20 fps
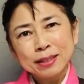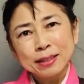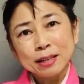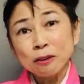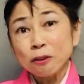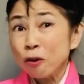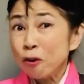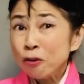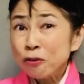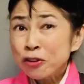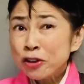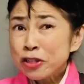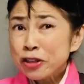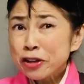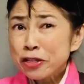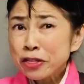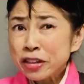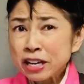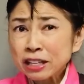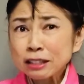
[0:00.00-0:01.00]
Now, over
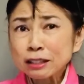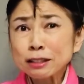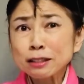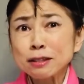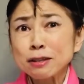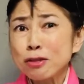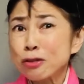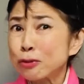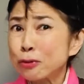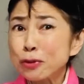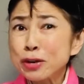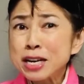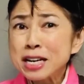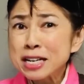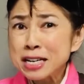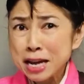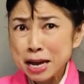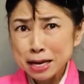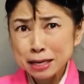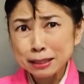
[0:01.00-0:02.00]
the next 3
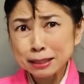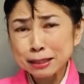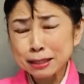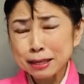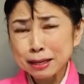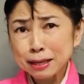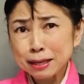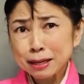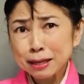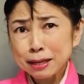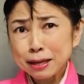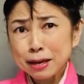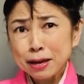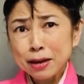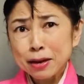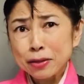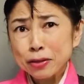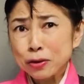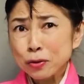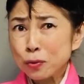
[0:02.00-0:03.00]
days,
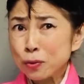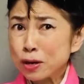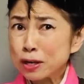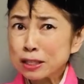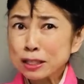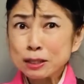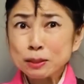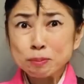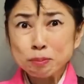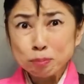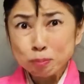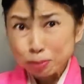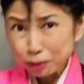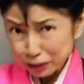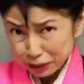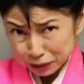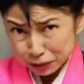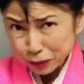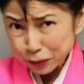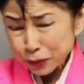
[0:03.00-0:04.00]
there was
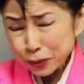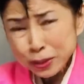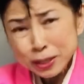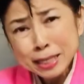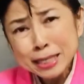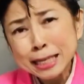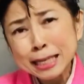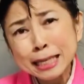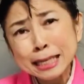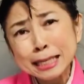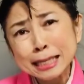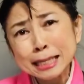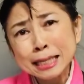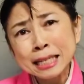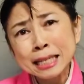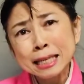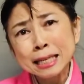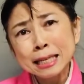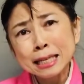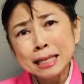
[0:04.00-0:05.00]
blizzard,
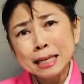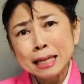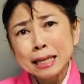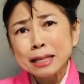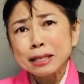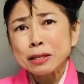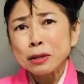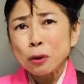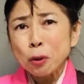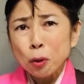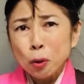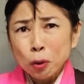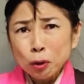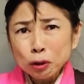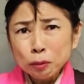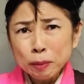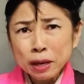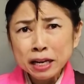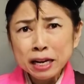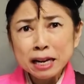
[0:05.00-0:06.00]
and the
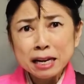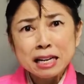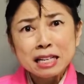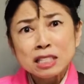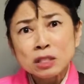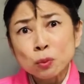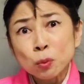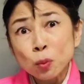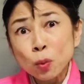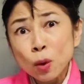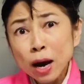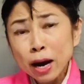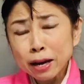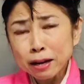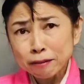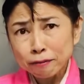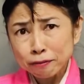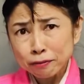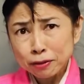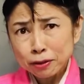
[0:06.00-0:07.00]
old man and his
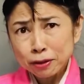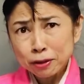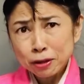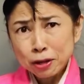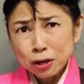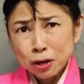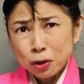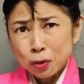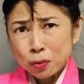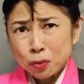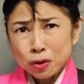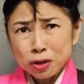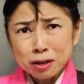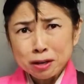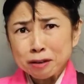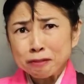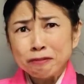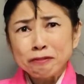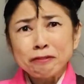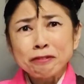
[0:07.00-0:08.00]
wife
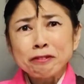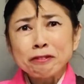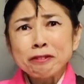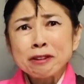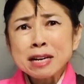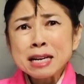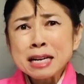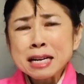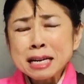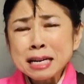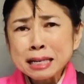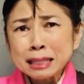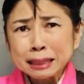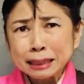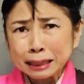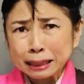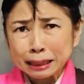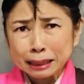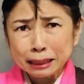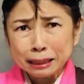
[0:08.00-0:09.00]
were
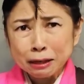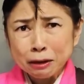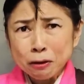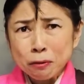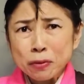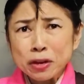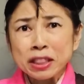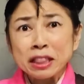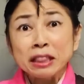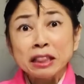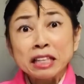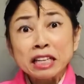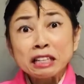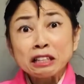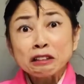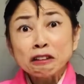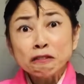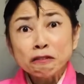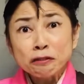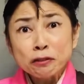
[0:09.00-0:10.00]
freezing with
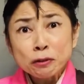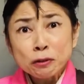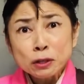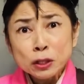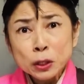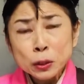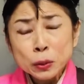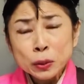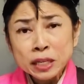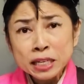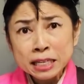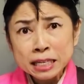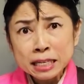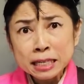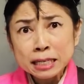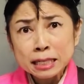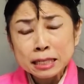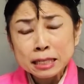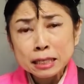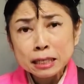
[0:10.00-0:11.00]
little food to
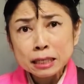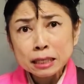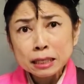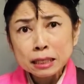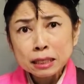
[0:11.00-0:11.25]
eat.